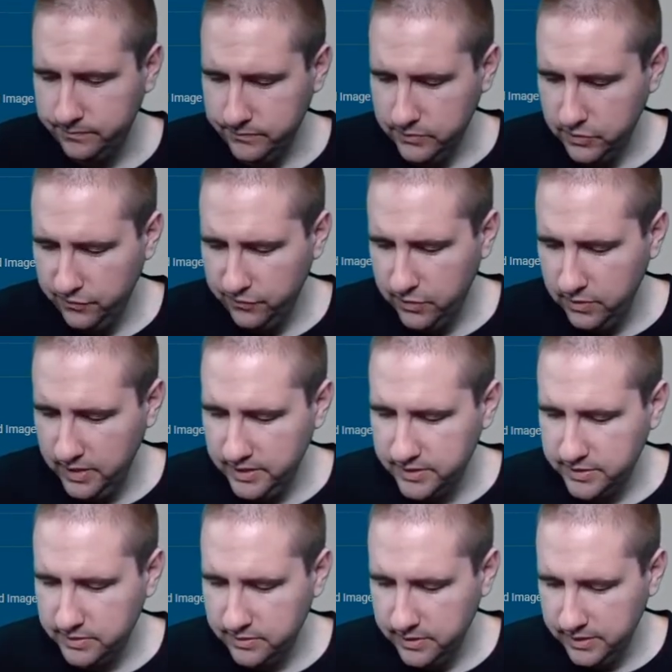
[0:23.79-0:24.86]
So if your
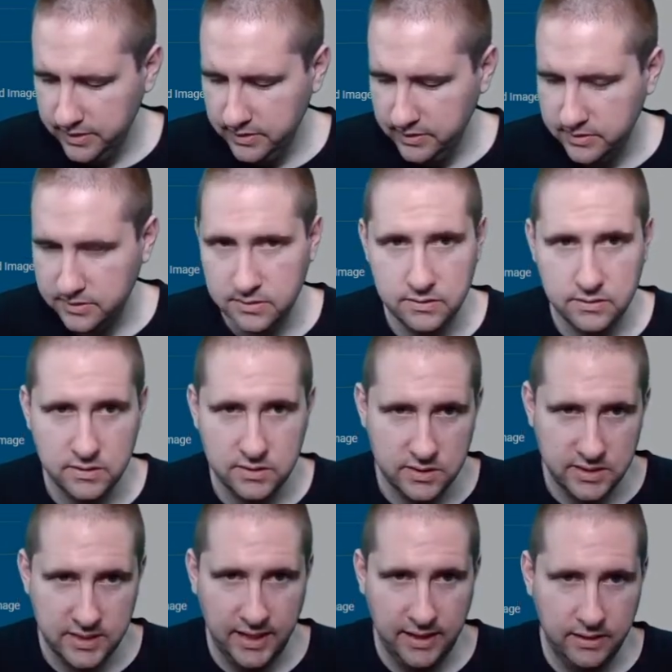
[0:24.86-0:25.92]
answer is
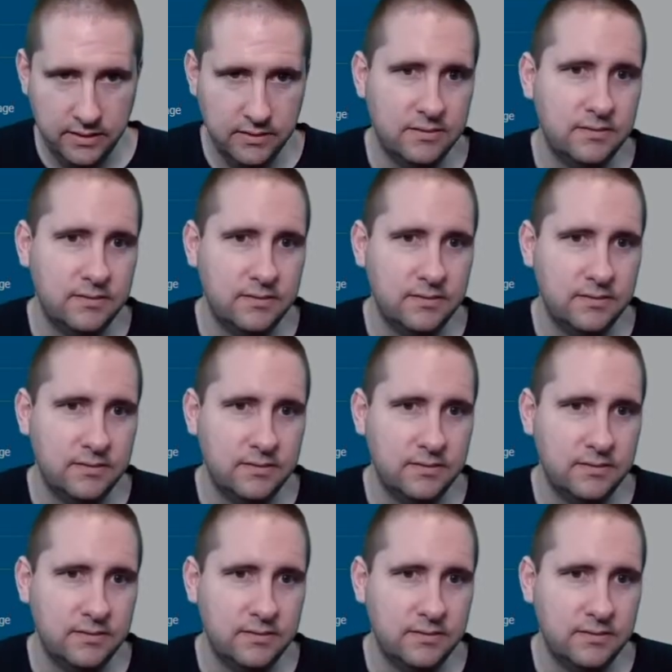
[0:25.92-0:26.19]
10,